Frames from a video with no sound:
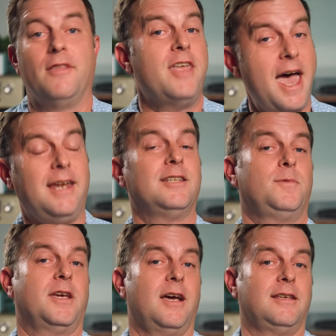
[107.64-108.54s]
And that is
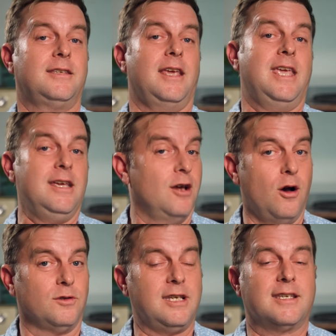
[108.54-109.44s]
because he
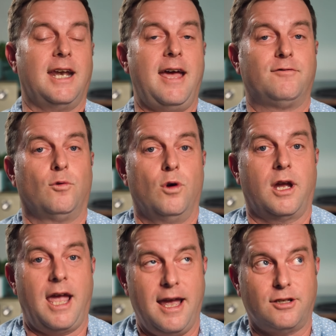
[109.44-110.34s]
knows he's gonna have to
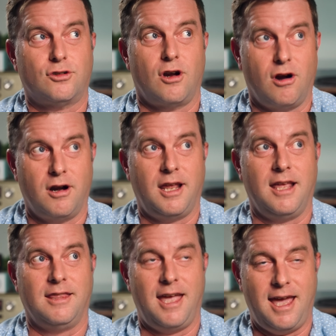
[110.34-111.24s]
work extra hard
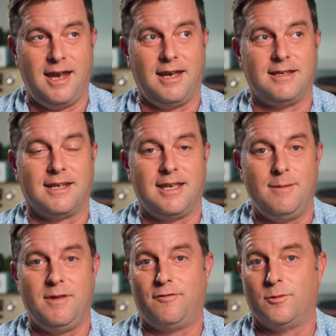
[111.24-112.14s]
in the edit to
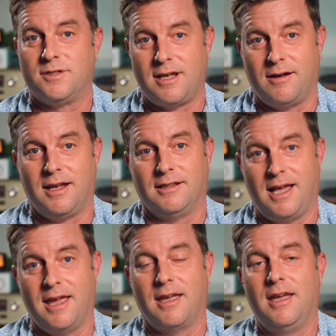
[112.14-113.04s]
keep me from sounding
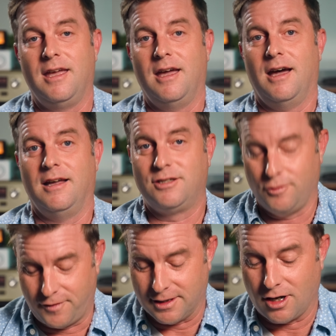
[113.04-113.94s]
like a
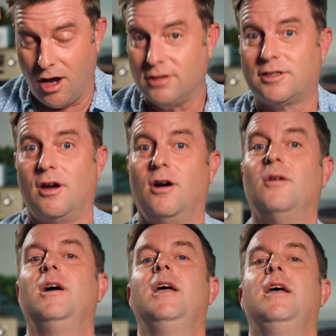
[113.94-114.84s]
doofus.
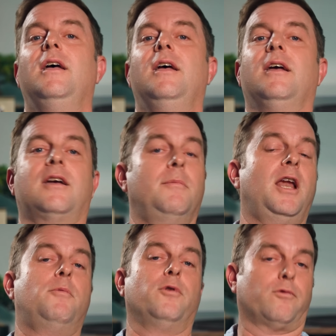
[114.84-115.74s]
Also,
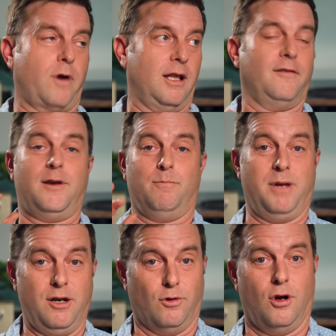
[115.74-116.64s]
coming up with relevant
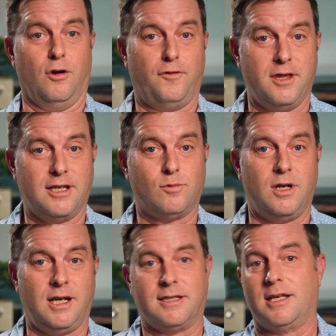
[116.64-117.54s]
B-roll for this
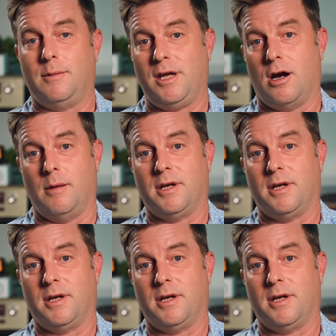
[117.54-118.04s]
one is gonna be hard